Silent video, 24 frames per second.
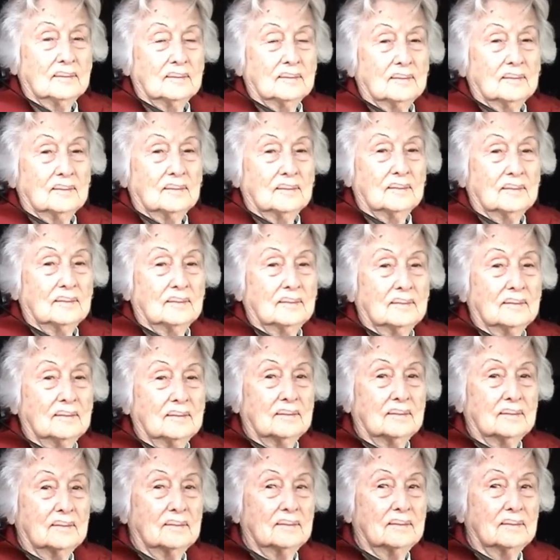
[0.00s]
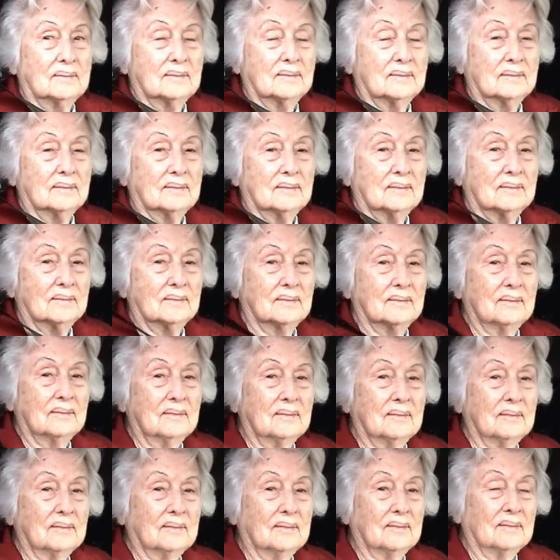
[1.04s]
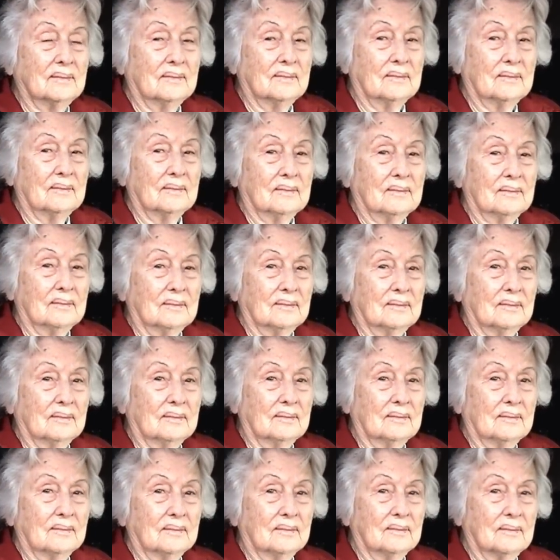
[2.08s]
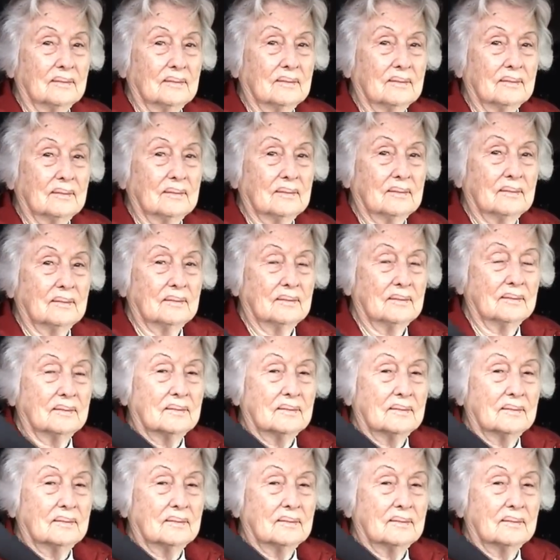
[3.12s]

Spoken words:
(no one is talking)